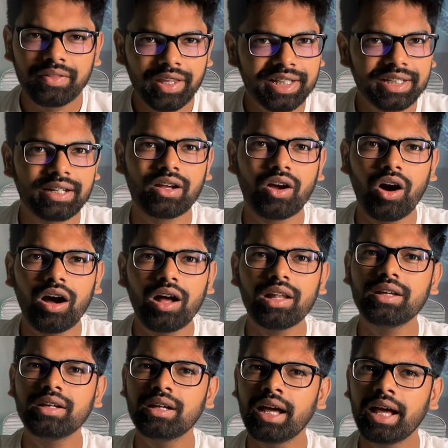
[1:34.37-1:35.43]
They are
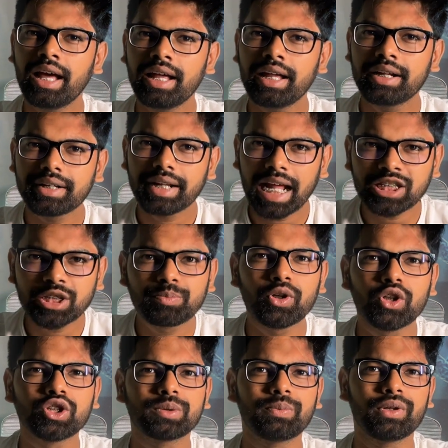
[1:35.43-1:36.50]
called
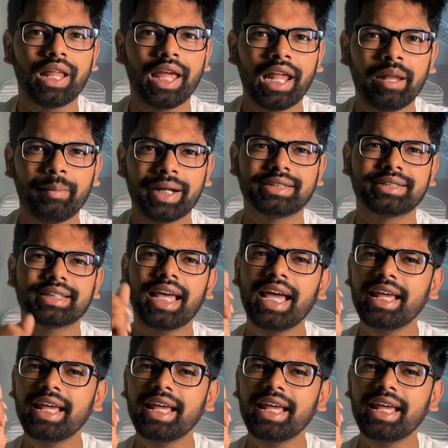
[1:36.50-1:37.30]
transposable elements